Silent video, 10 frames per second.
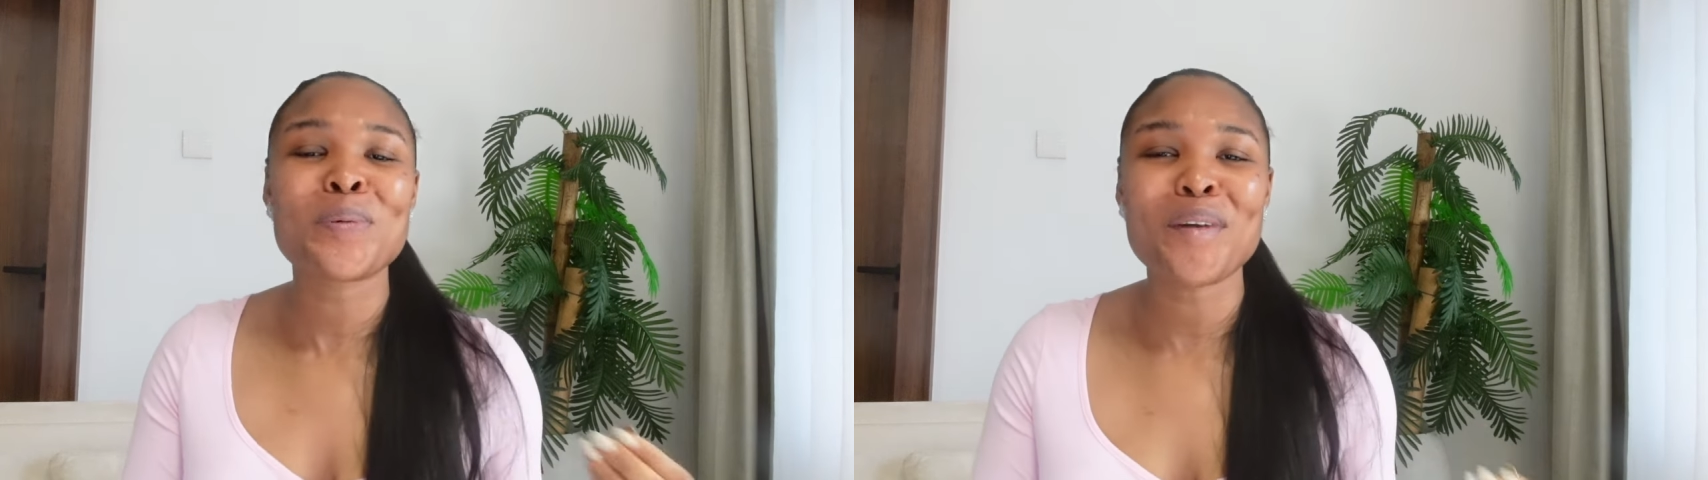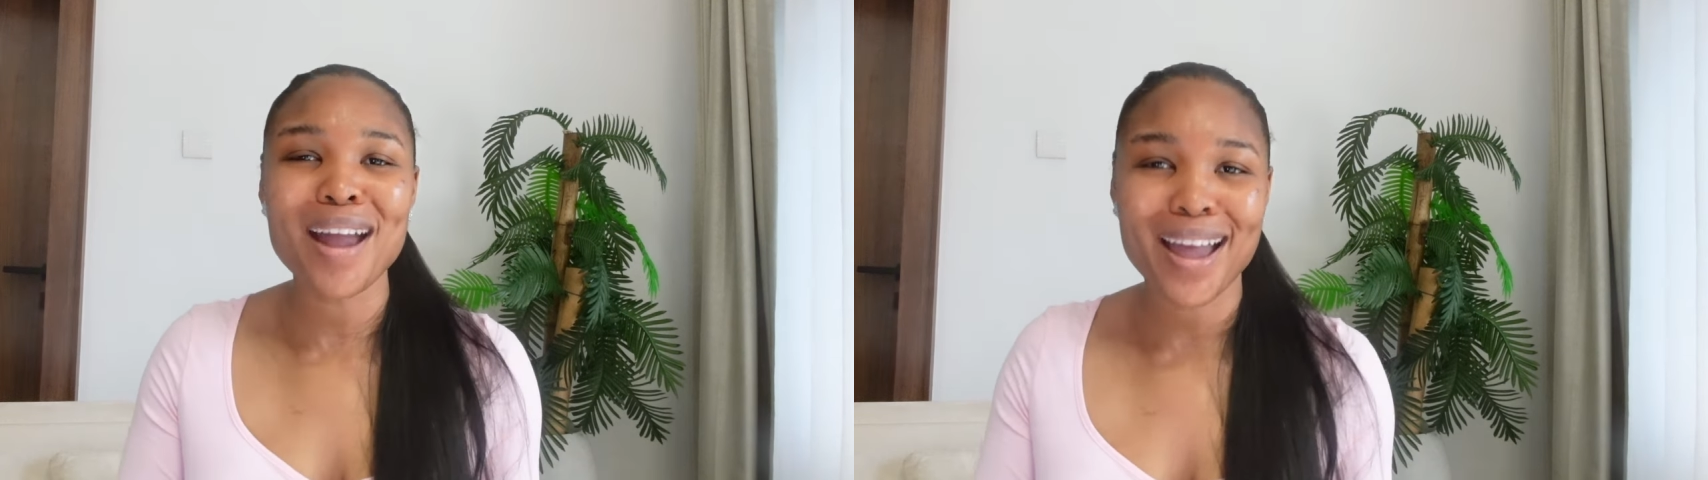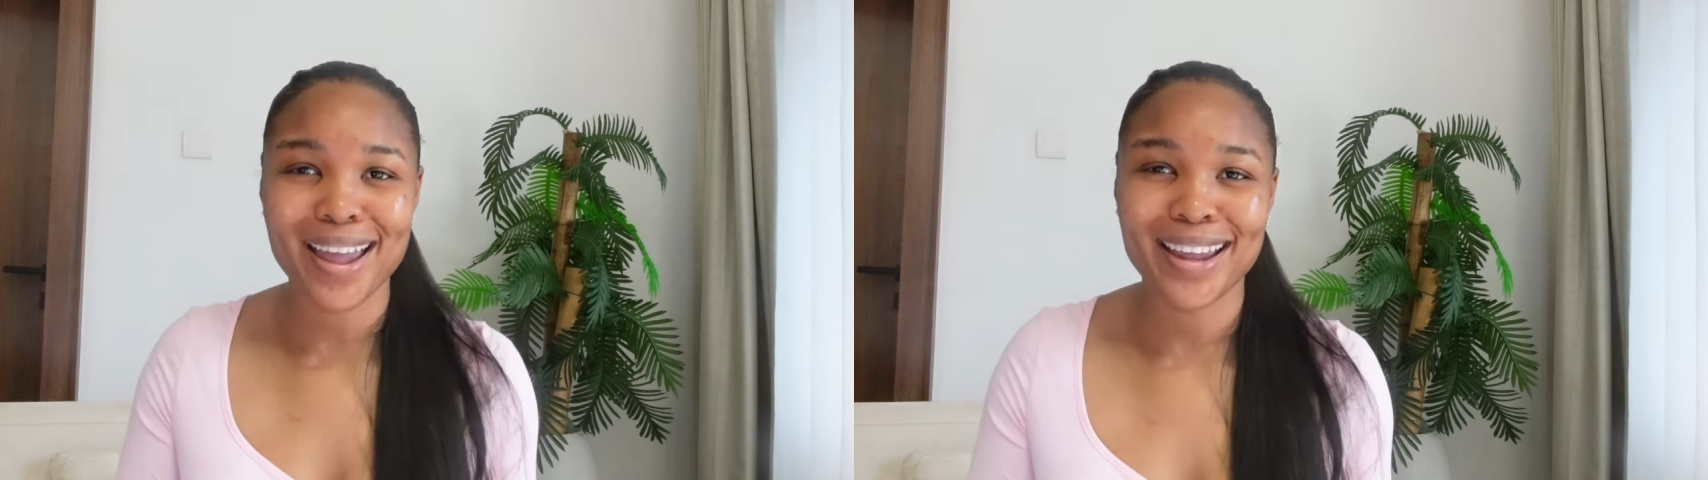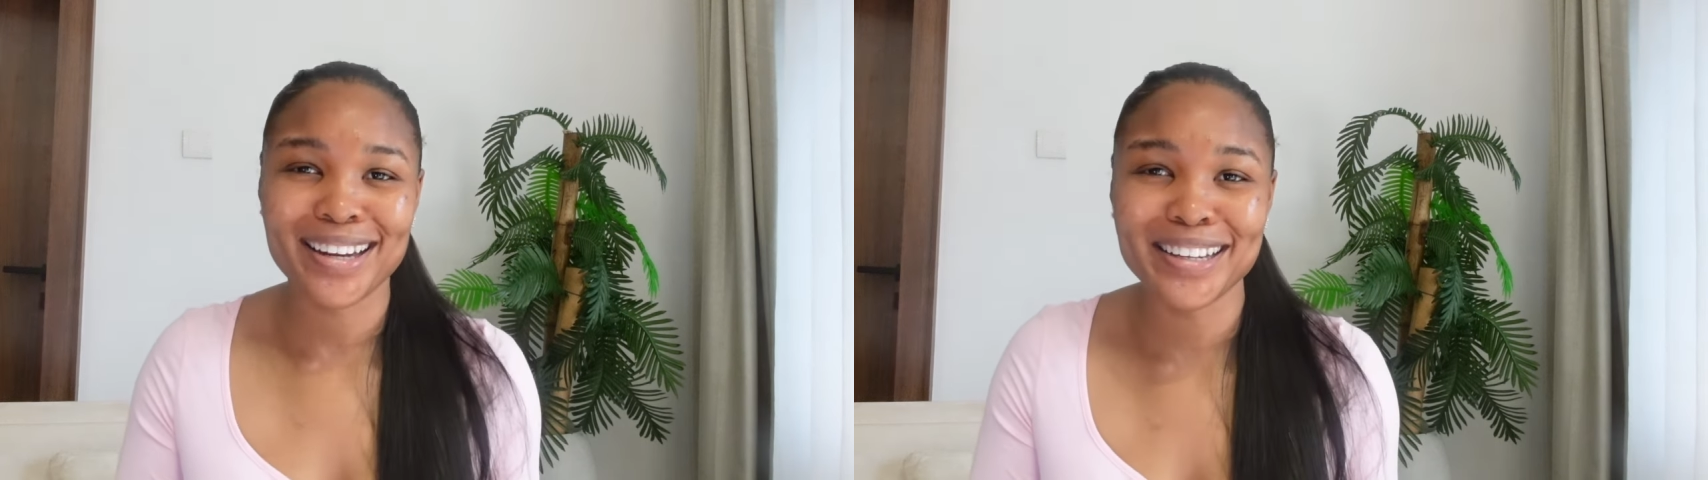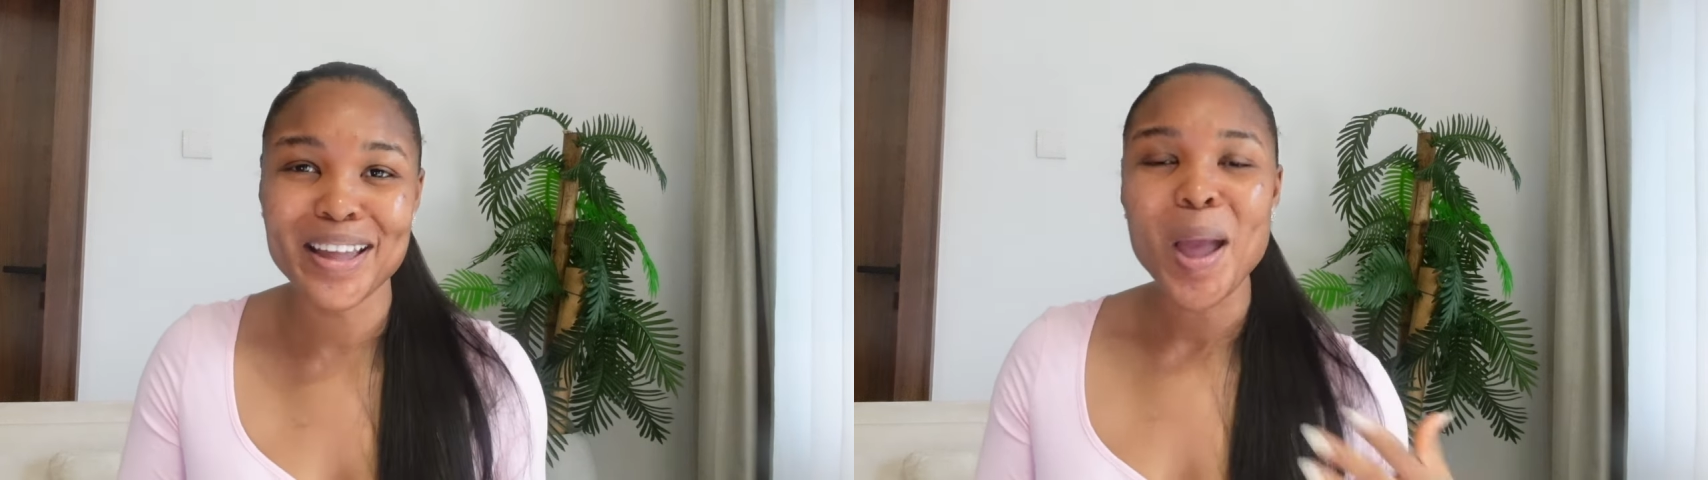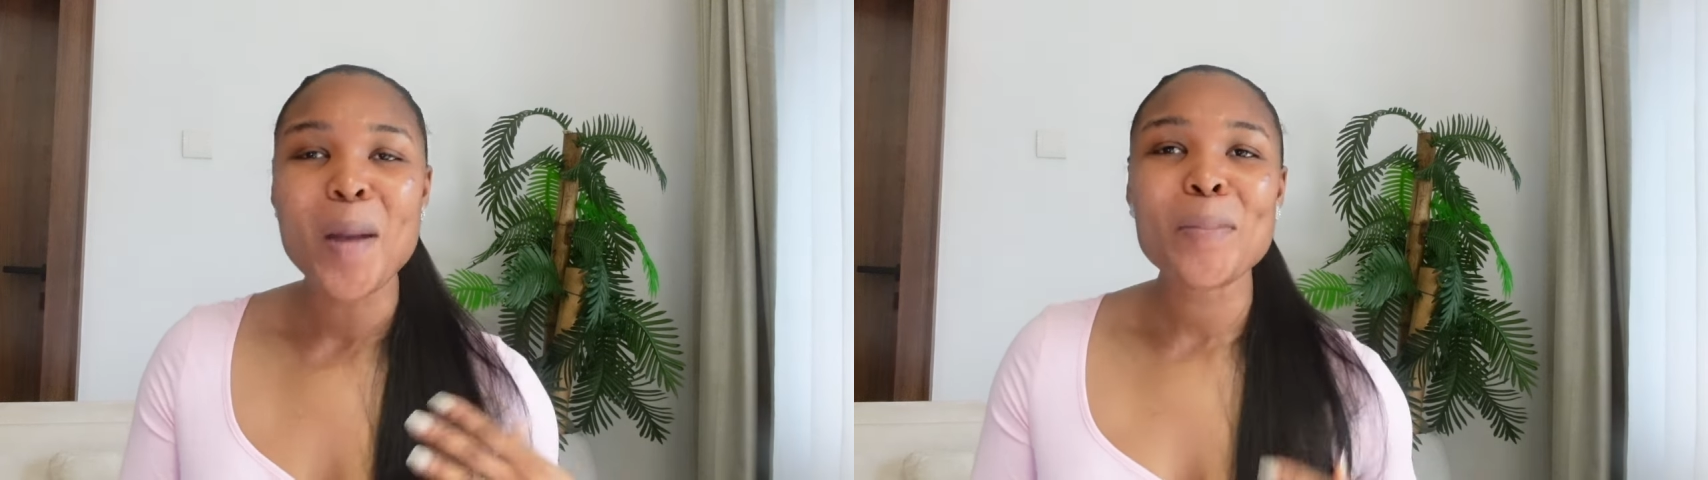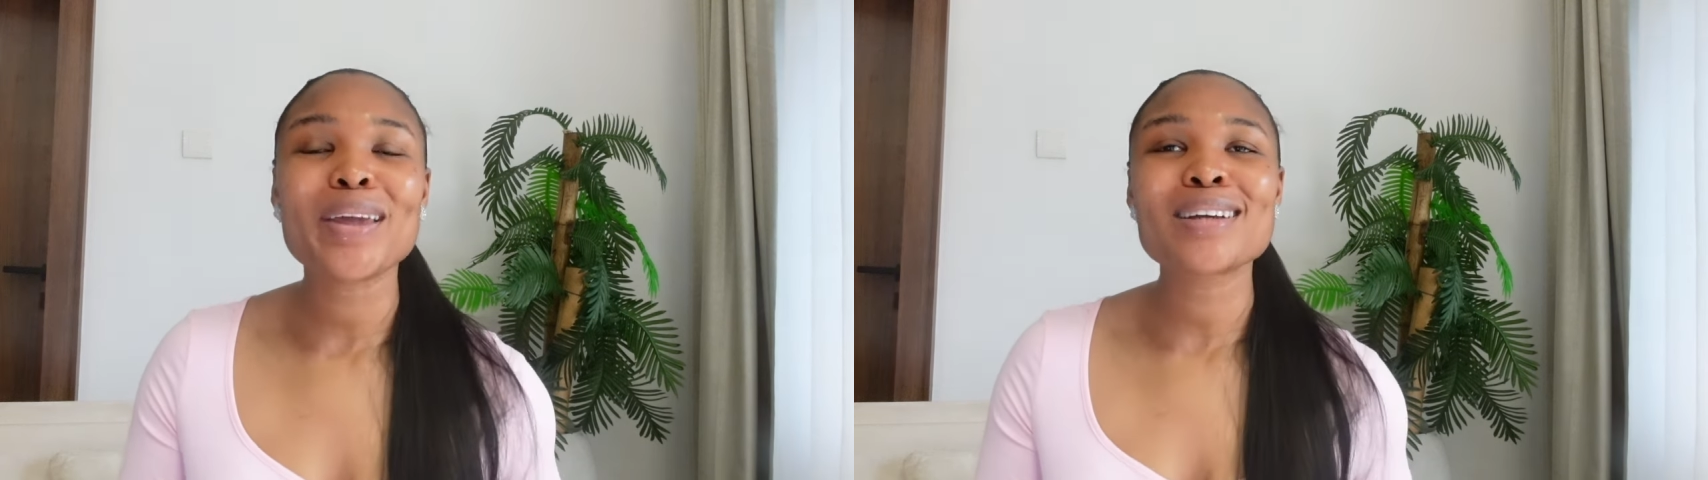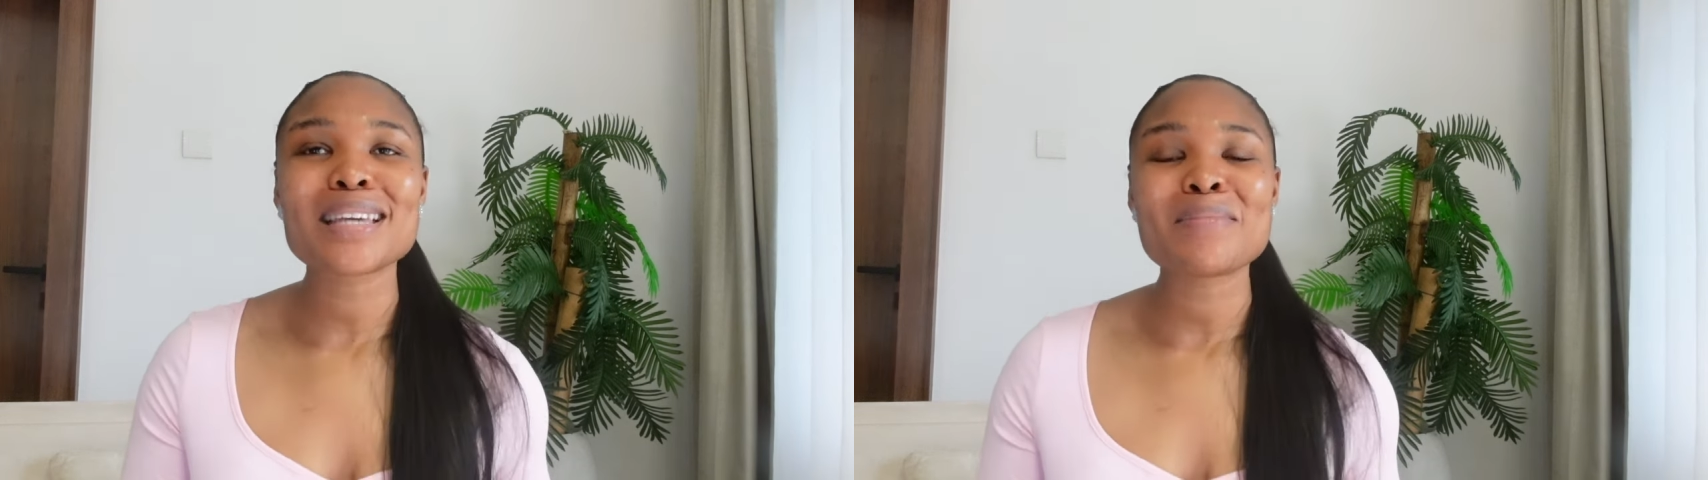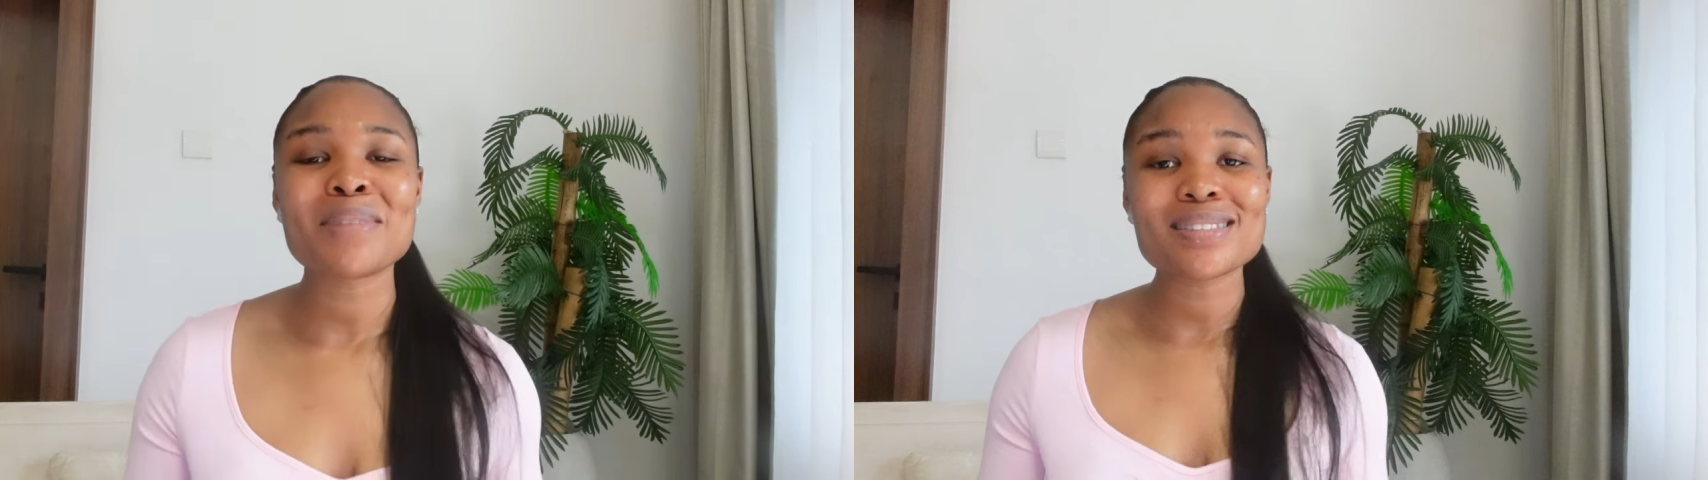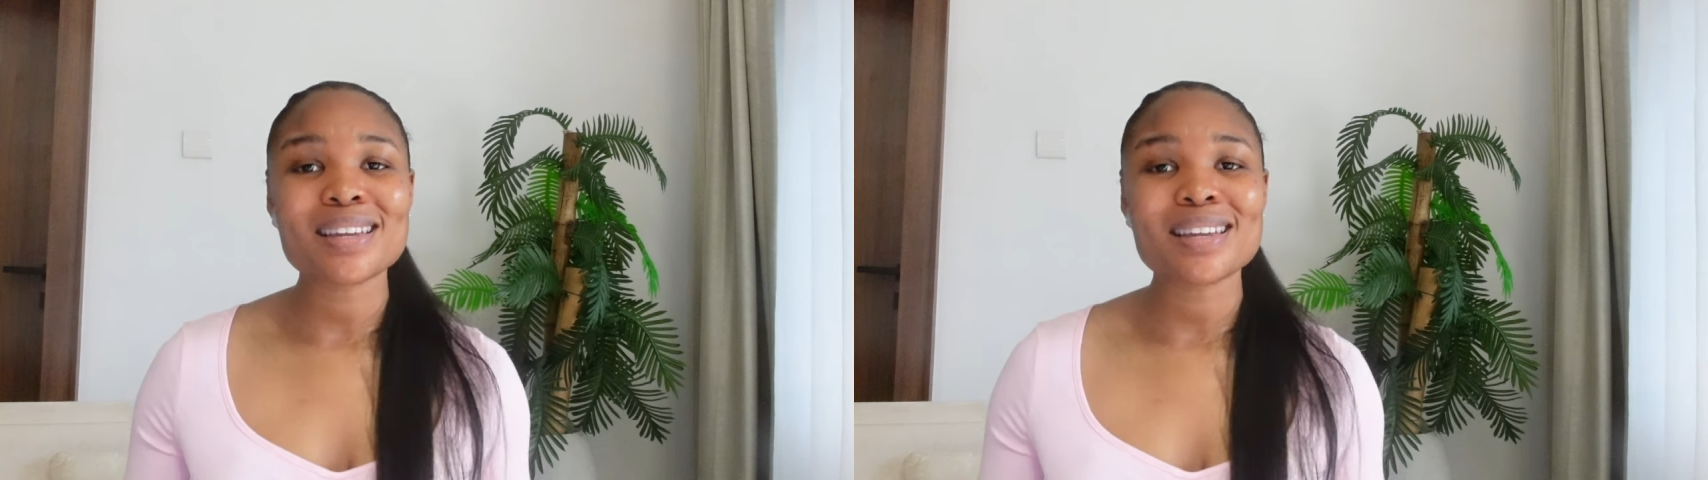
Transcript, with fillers: pride, because it means